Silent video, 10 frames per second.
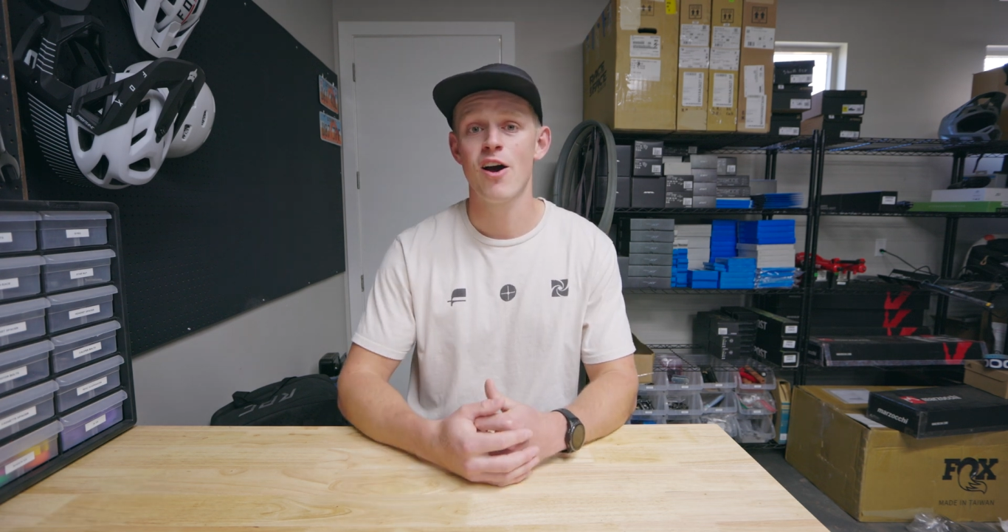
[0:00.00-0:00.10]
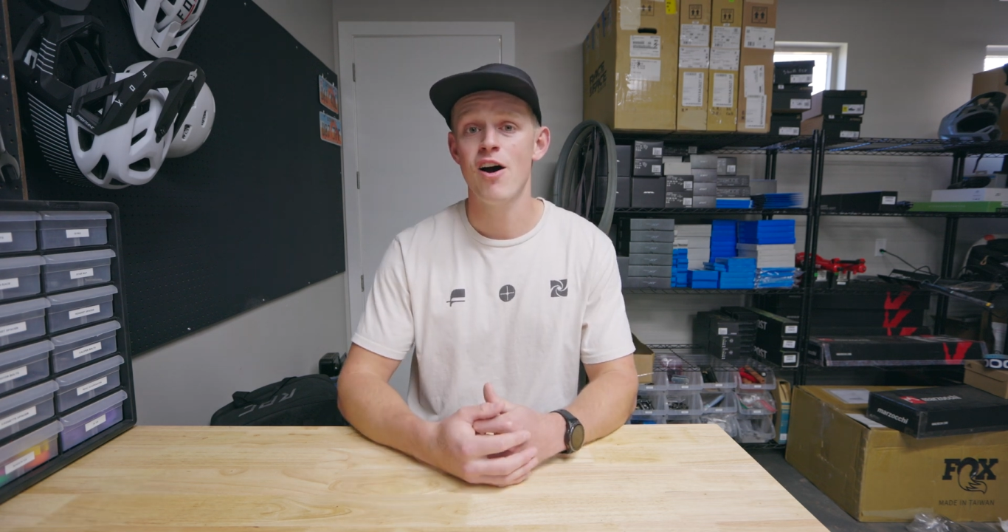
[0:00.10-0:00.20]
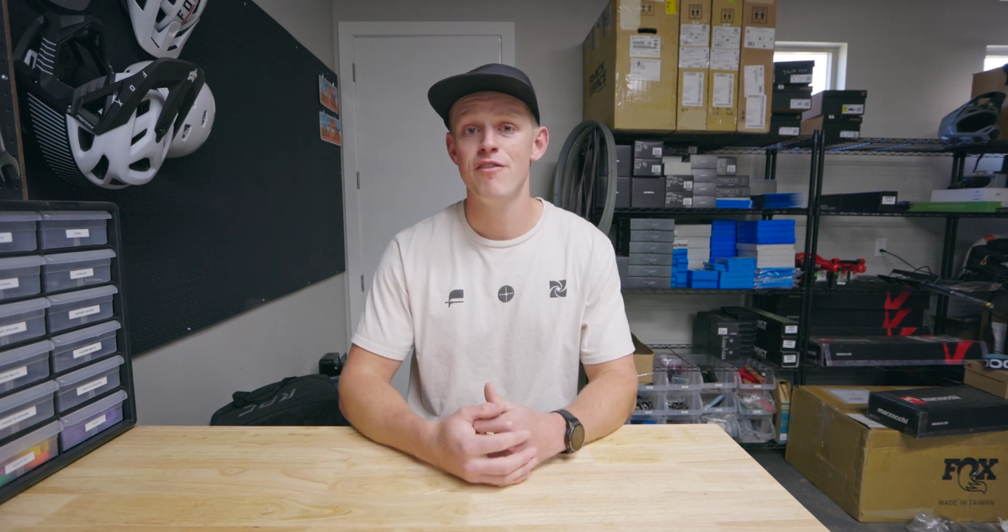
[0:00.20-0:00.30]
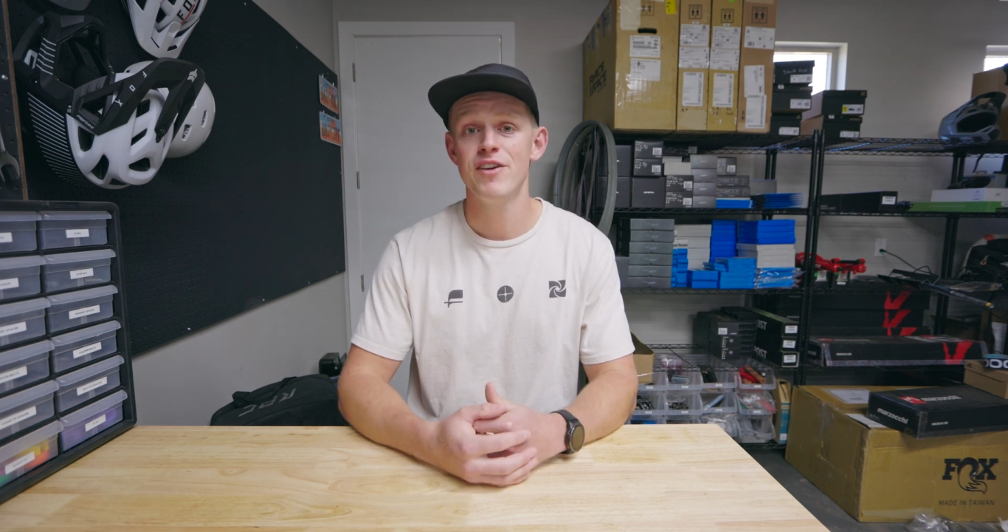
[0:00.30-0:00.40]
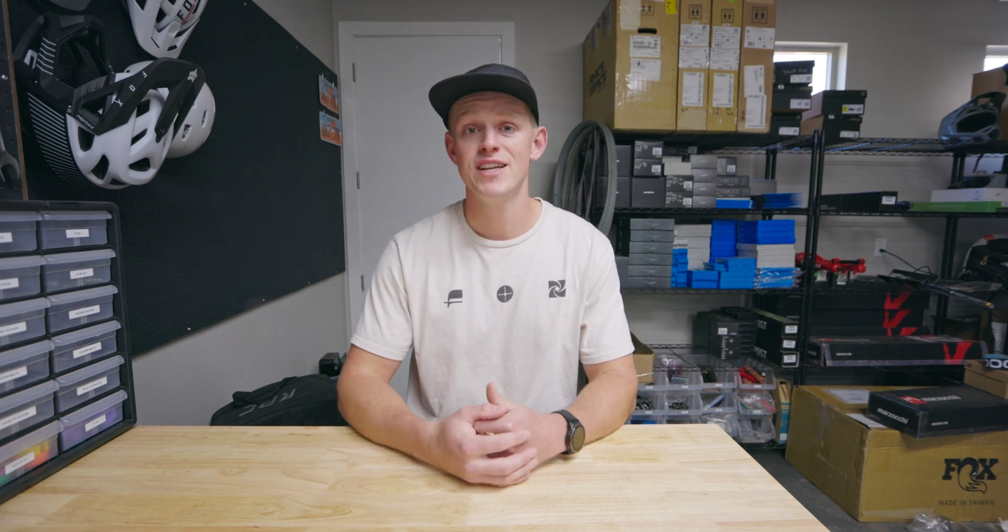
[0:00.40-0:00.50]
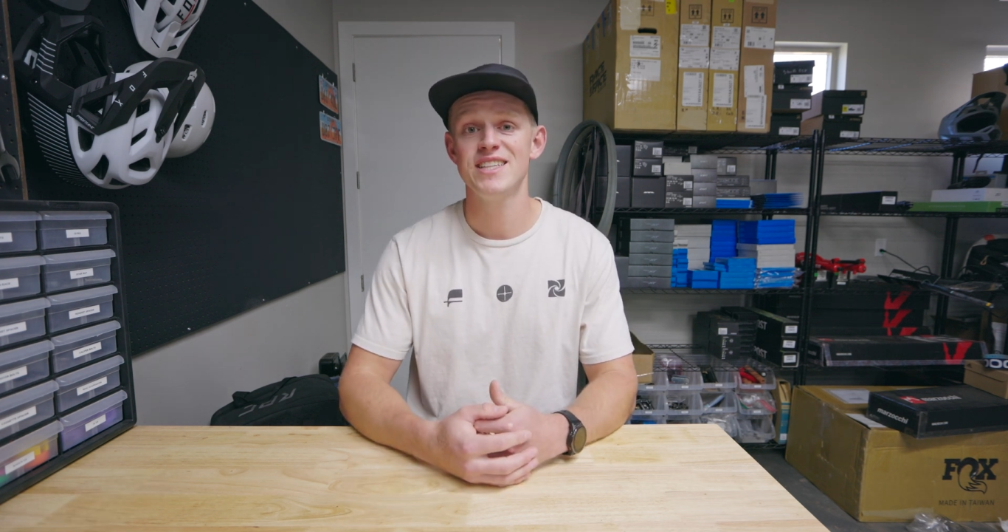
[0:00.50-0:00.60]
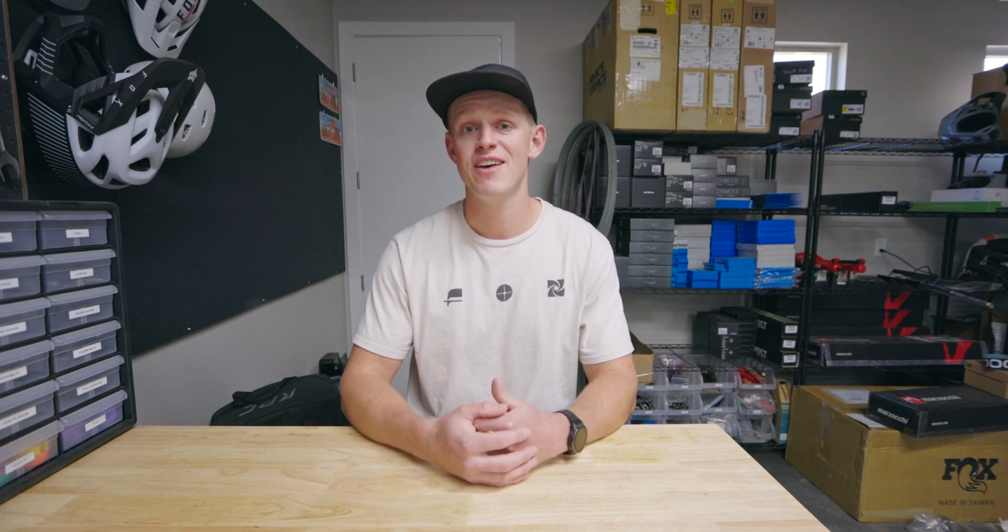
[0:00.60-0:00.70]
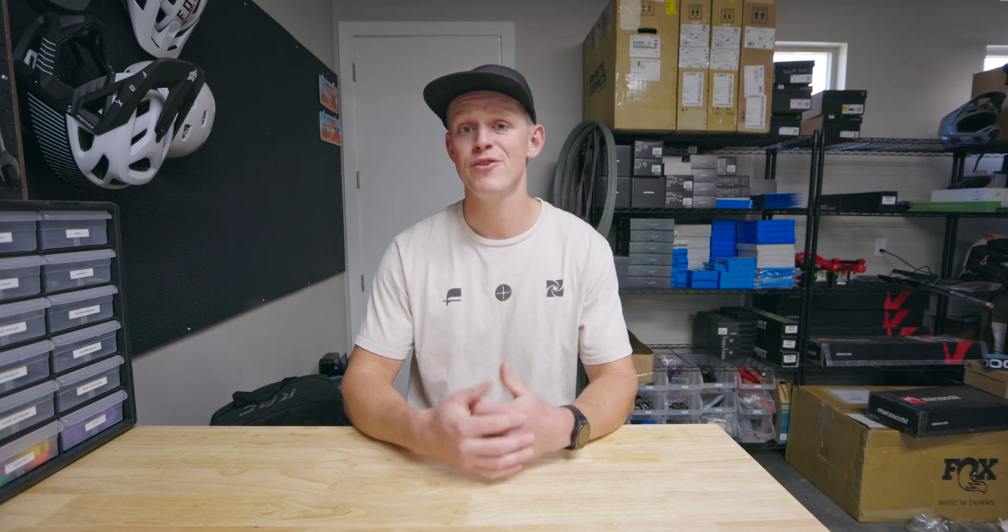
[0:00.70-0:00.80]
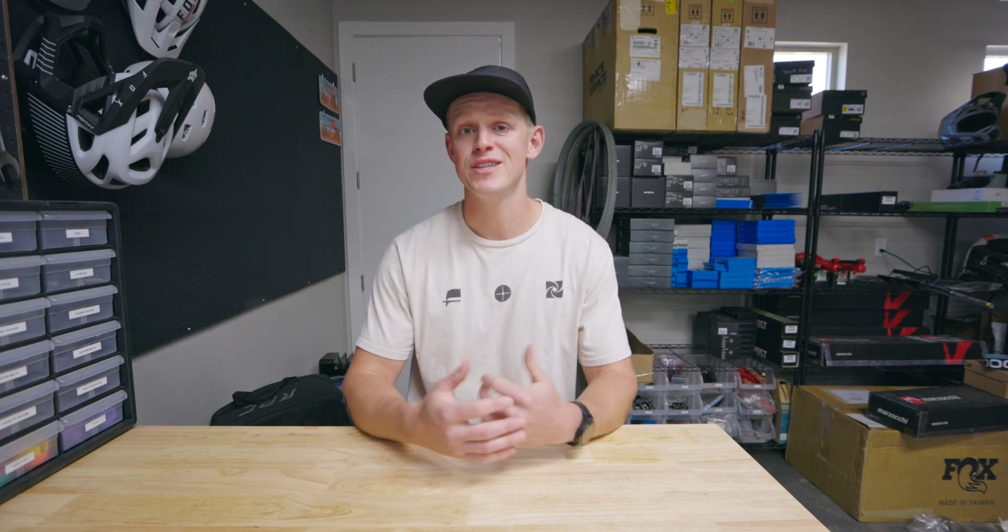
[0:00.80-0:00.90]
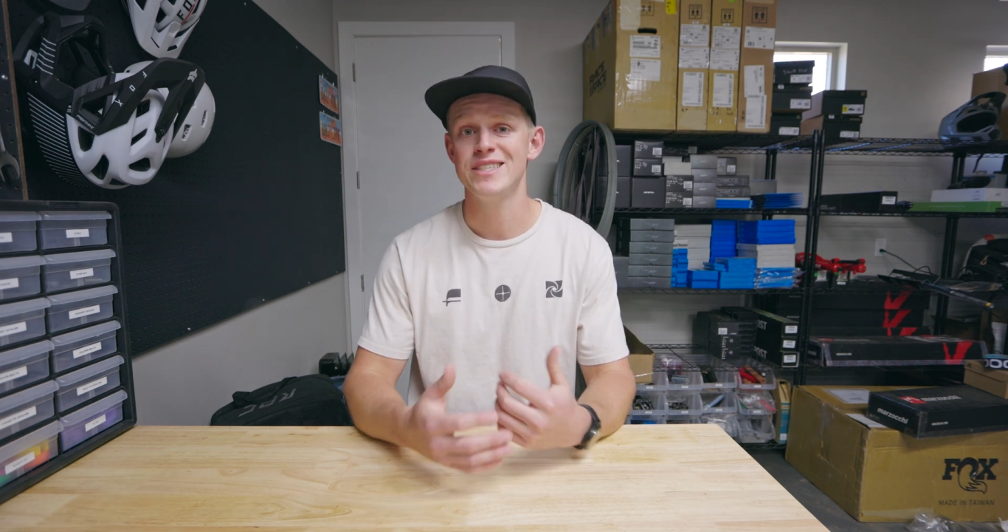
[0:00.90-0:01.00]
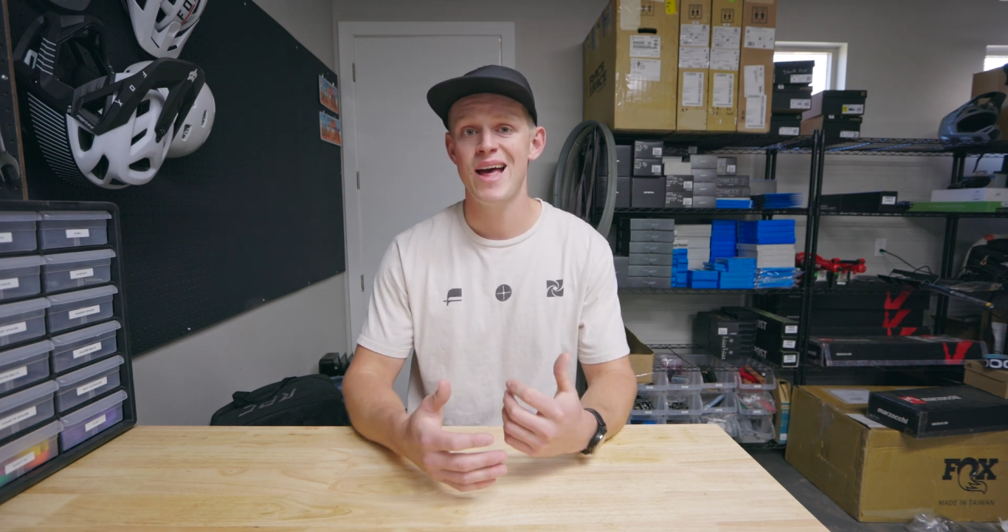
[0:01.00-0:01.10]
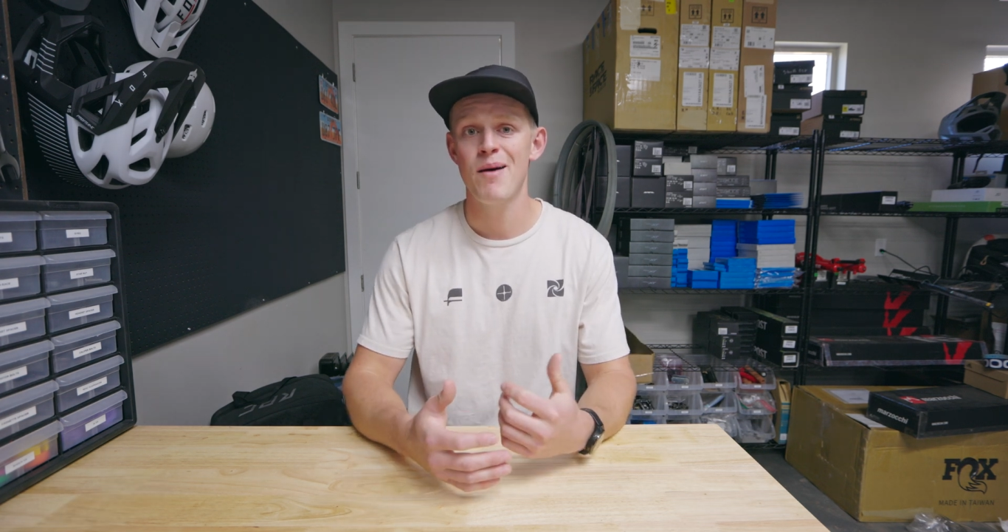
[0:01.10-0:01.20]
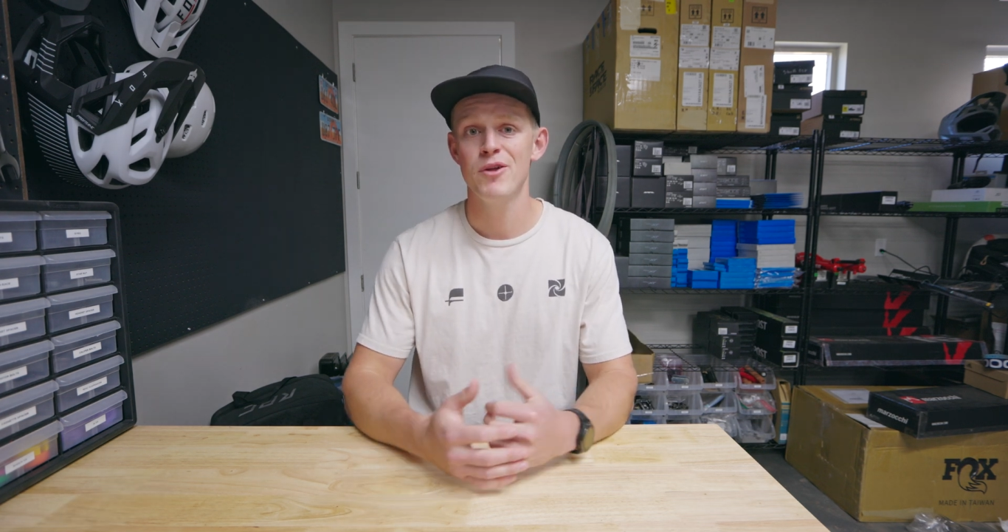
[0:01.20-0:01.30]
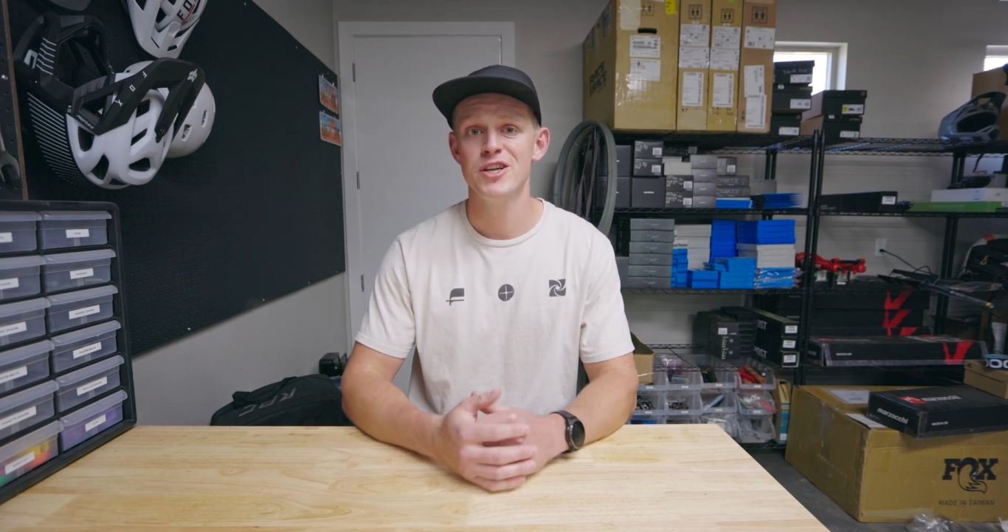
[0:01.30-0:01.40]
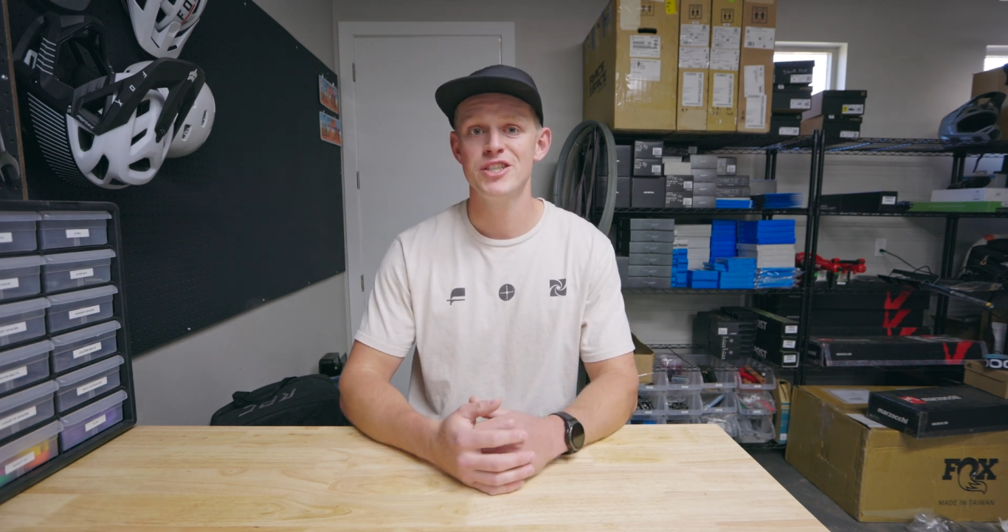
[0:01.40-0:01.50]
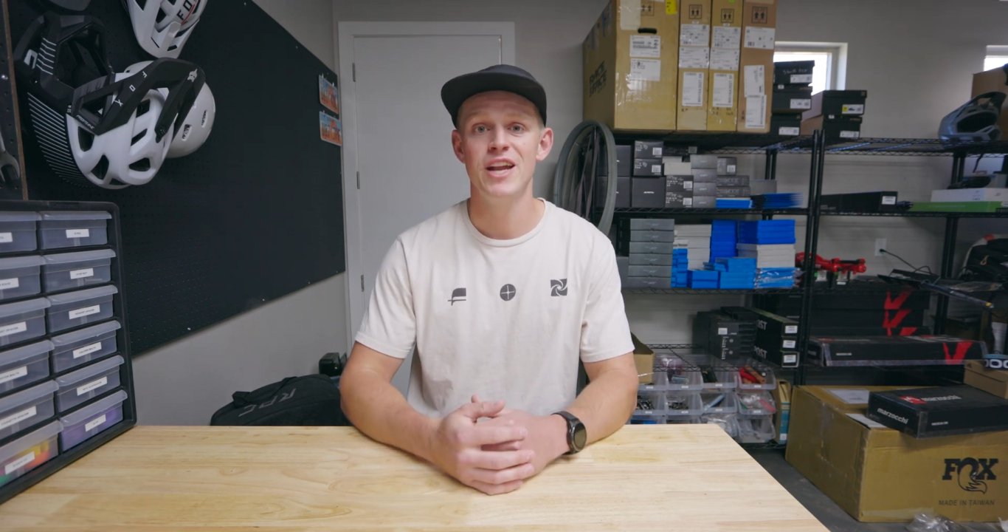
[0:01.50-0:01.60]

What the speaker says: confidence level established